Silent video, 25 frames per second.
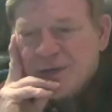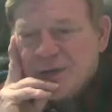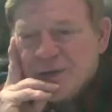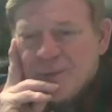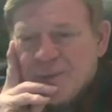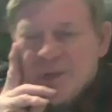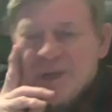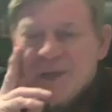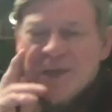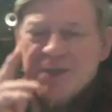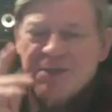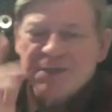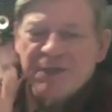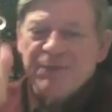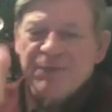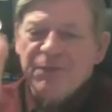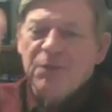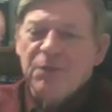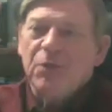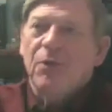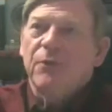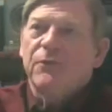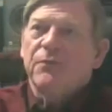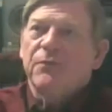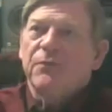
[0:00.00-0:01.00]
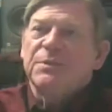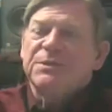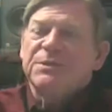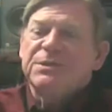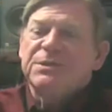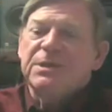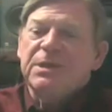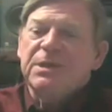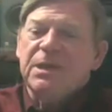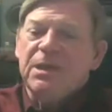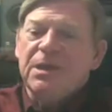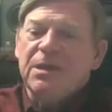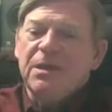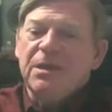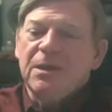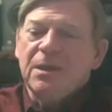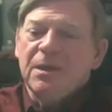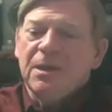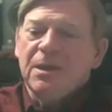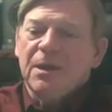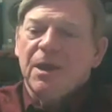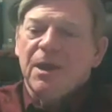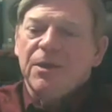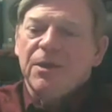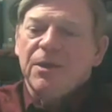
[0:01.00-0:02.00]
Because if you go from C
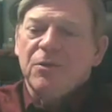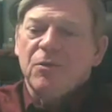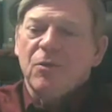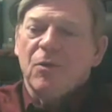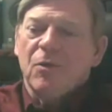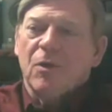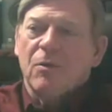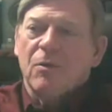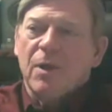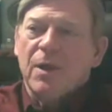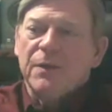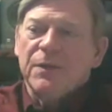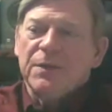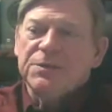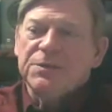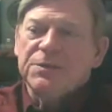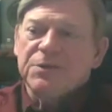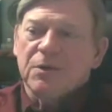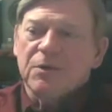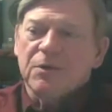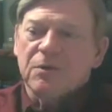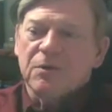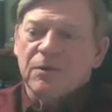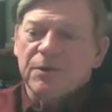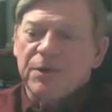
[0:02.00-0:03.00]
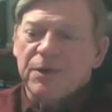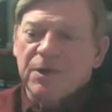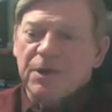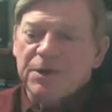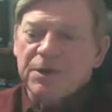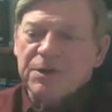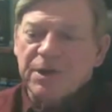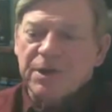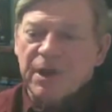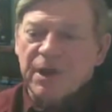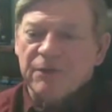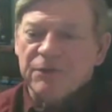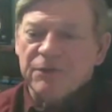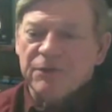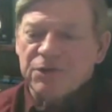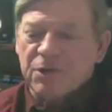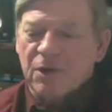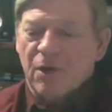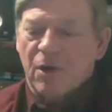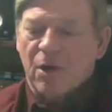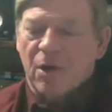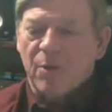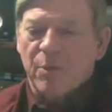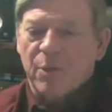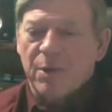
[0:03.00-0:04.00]
and you go around the circle and you get to F
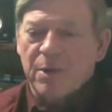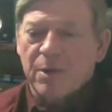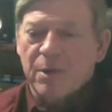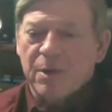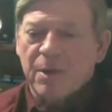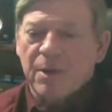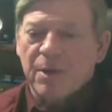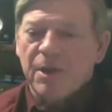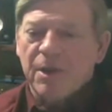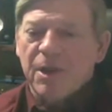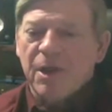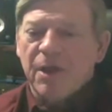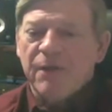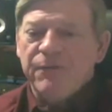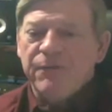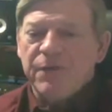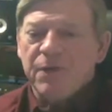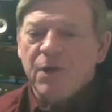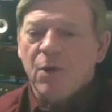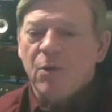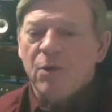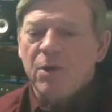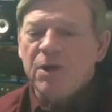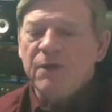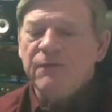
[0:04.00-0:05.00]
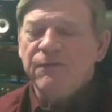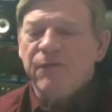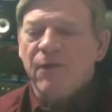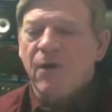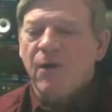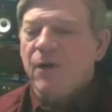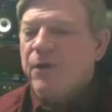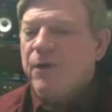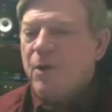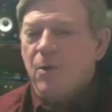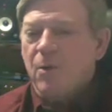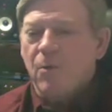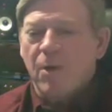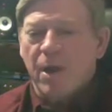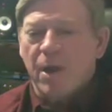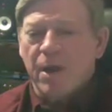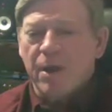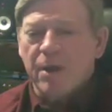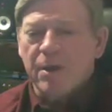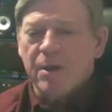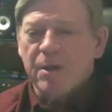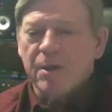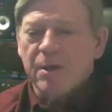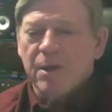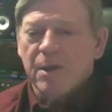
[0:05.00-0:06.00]
sharp, if you go any farther
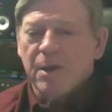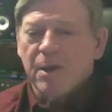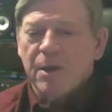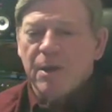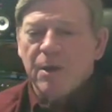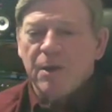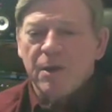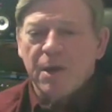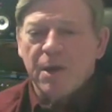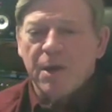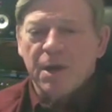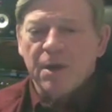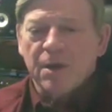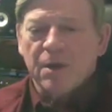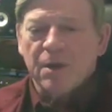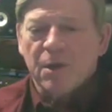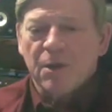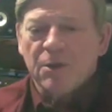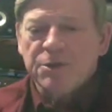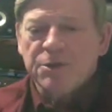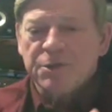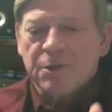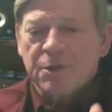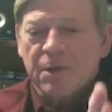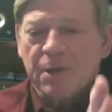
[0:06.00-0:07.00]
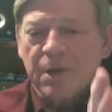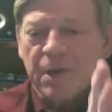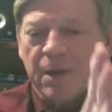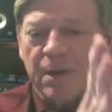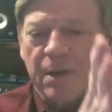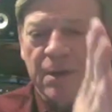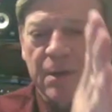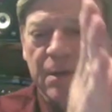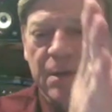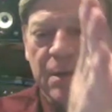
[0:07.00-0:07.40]
away, you're getting closer again.